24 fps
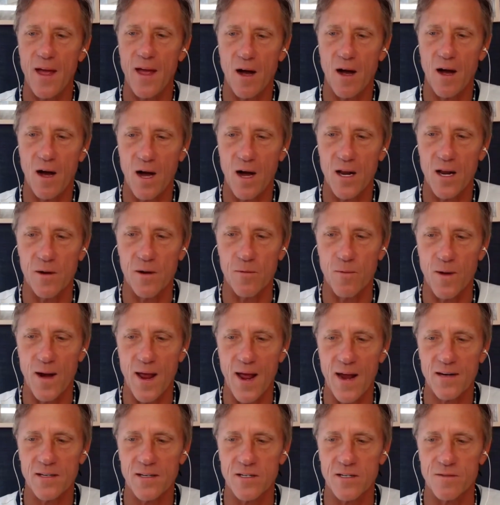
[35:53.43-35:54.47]
that highly
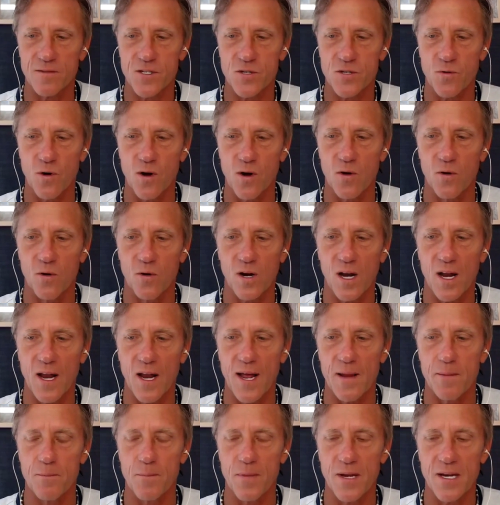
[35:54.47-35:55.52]
reactive soil
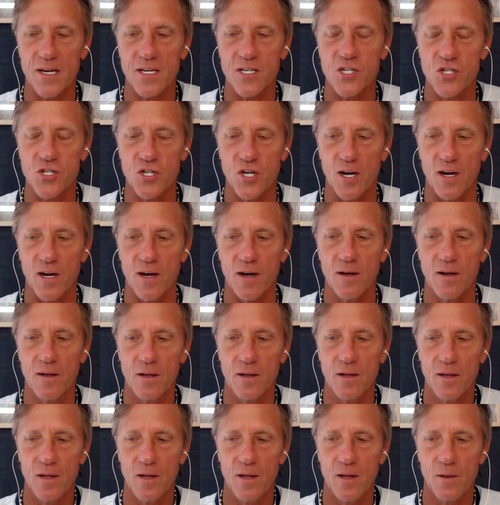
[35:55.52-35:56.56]
clay
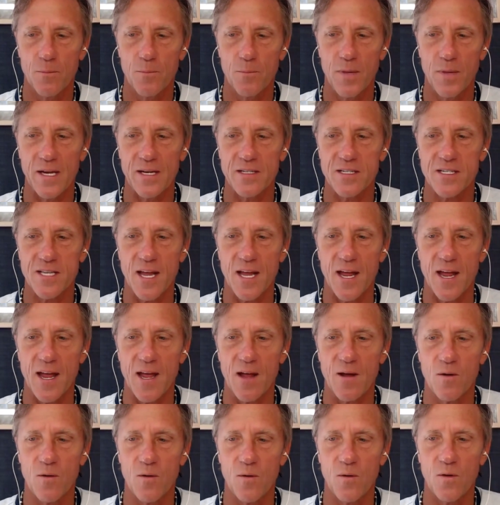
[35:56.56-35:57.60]
mixture means
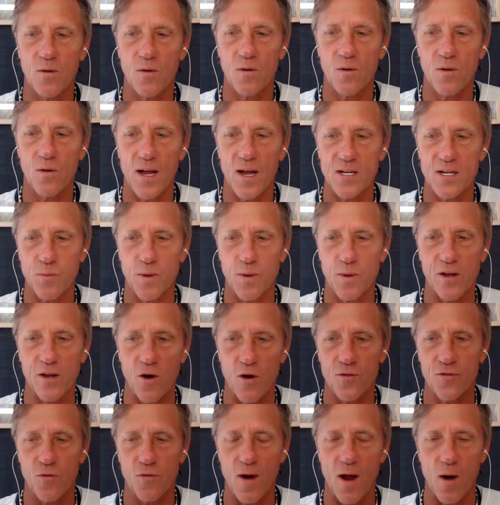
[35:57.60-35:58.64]
that as
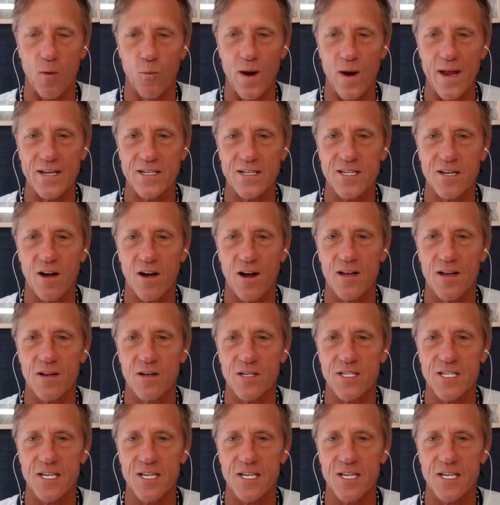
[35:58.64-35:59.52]
we go through our wet